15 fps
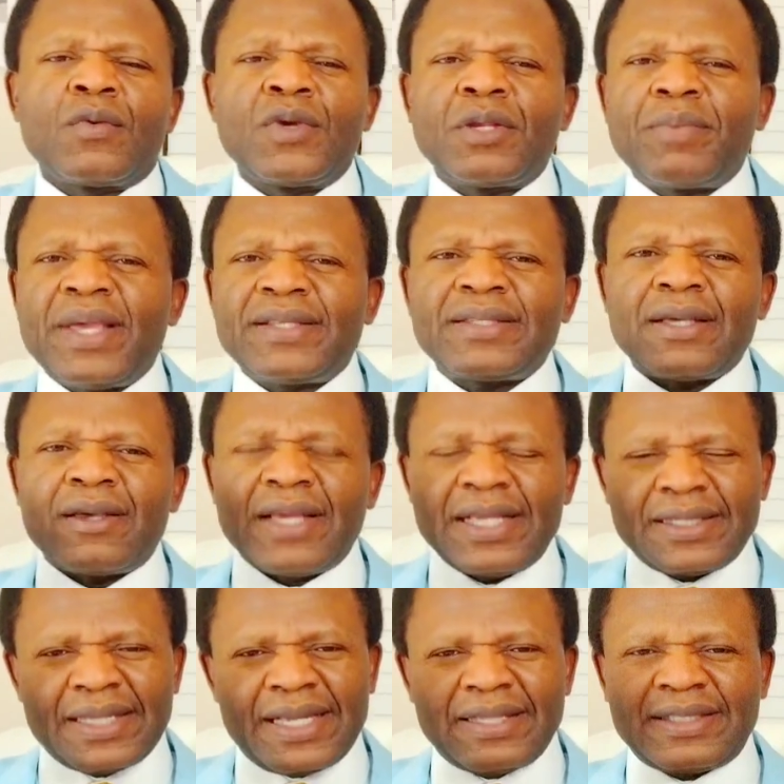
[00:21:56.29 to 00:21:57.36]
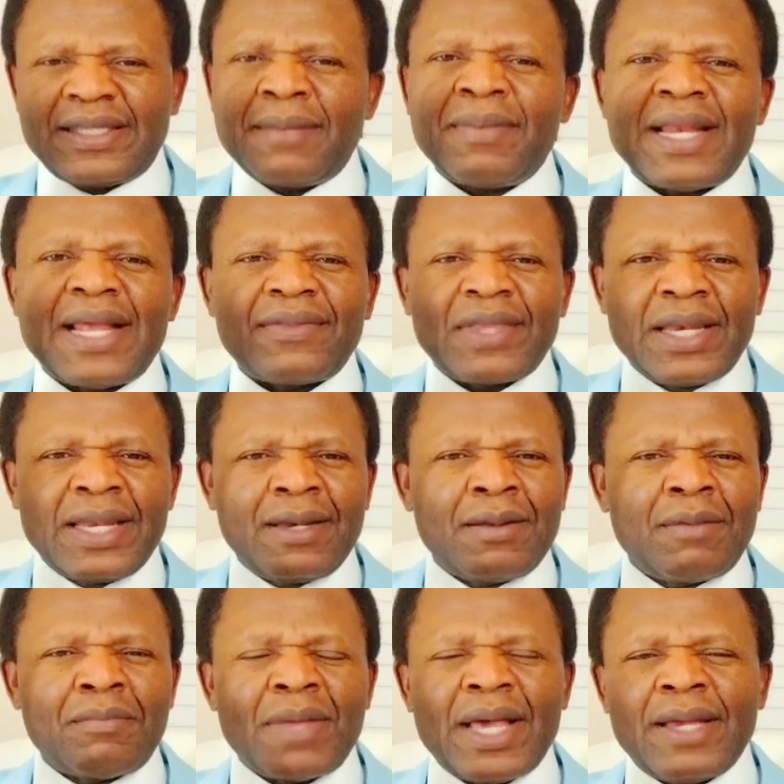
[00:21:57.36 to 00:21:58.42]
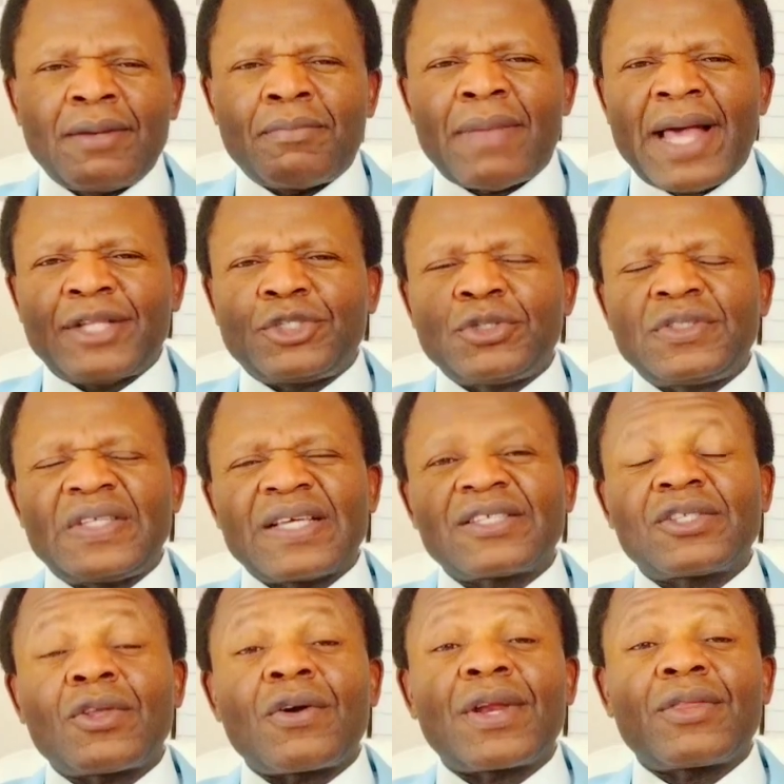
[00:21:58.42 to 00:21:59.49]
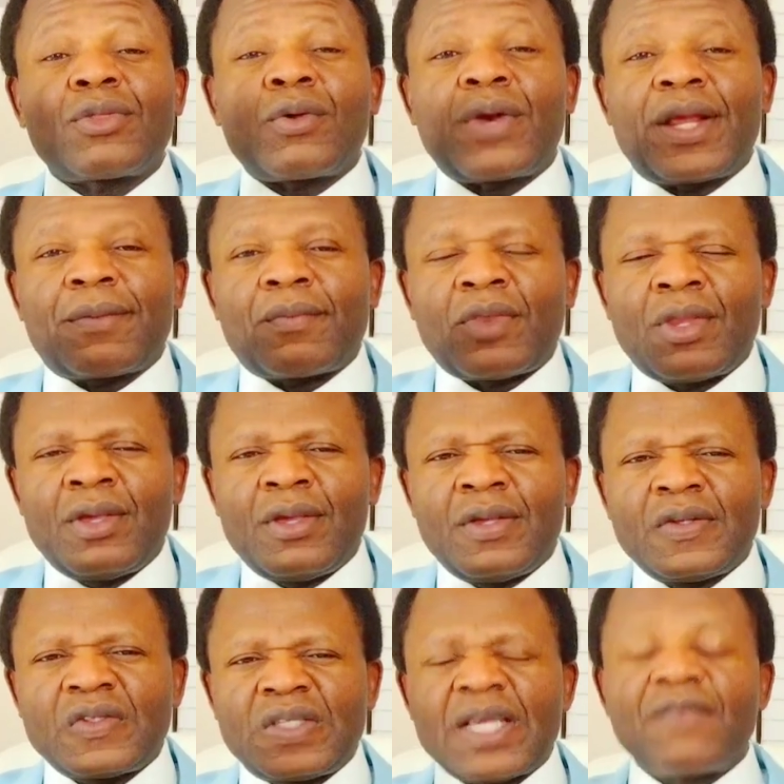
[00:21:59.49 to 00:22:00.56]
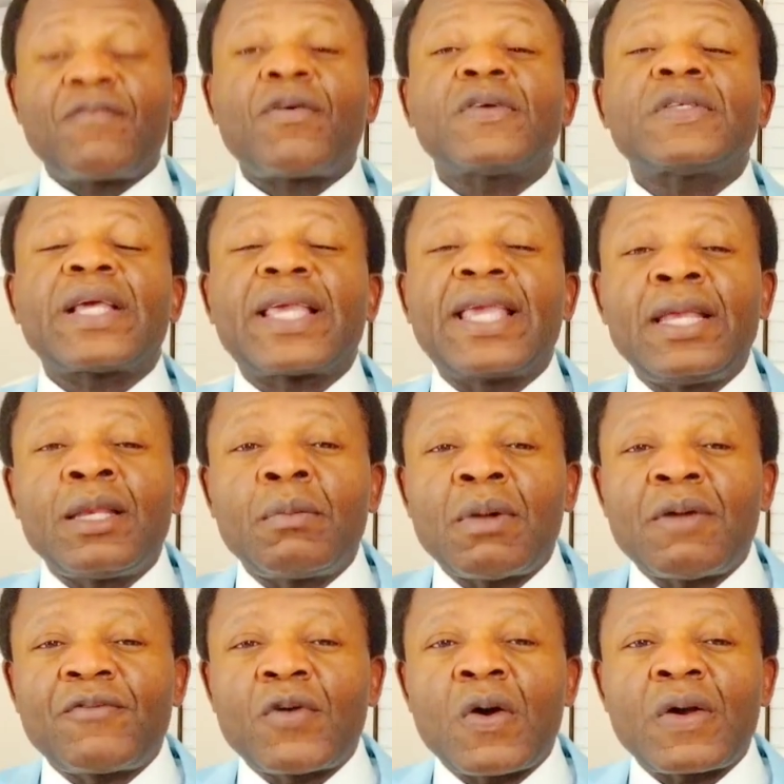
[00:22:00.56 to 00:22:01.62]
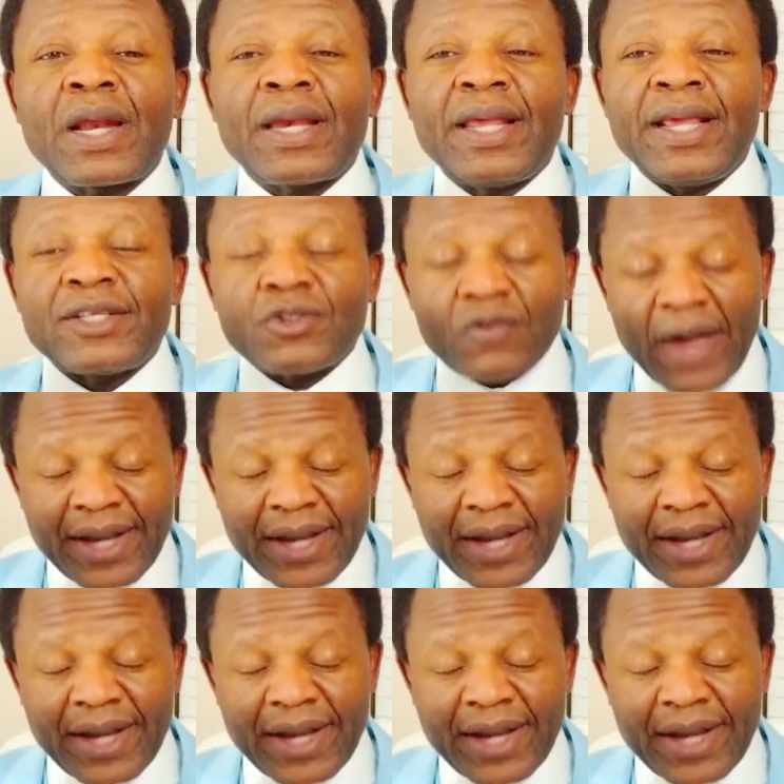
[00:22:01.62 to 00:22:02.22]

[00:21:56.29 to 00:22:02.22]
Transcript: Could be a similar thing in Matthew 6:33. Seek first the kingdom of God and his